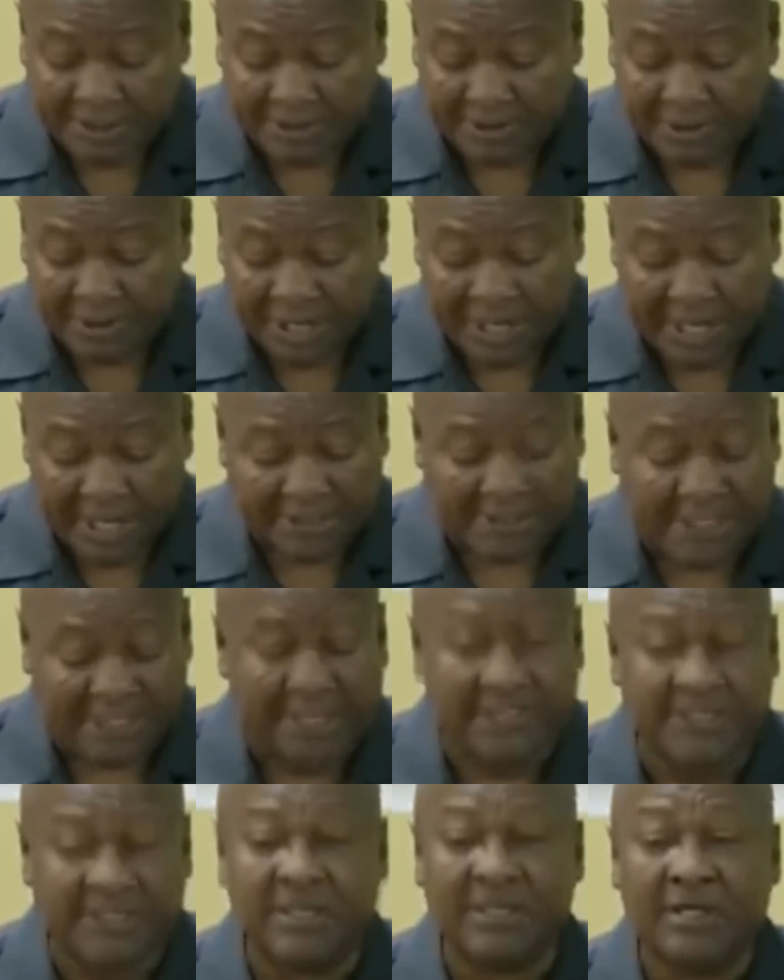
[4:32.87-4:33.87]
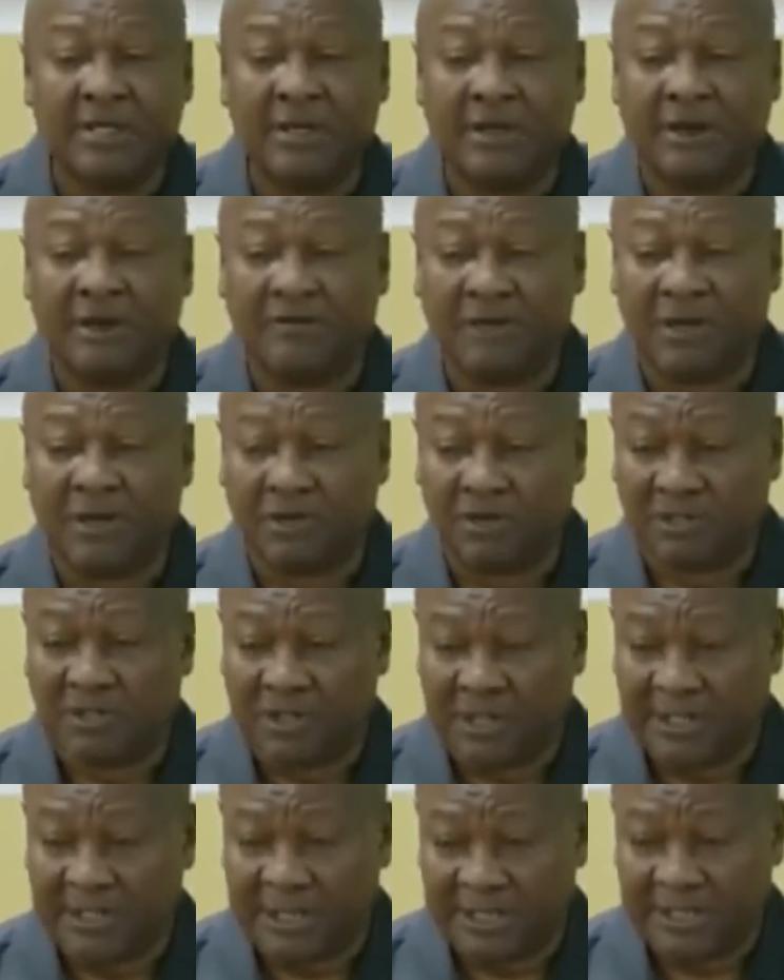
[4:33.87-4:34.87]
to the hazards of the
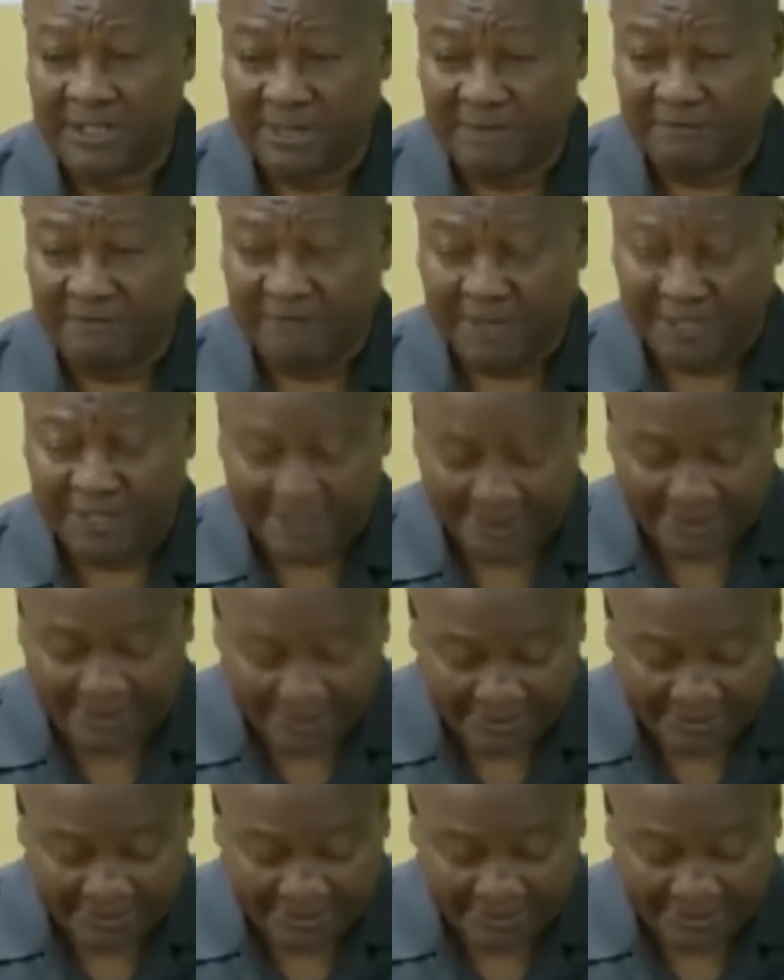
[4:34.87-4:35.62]
consolidated fund.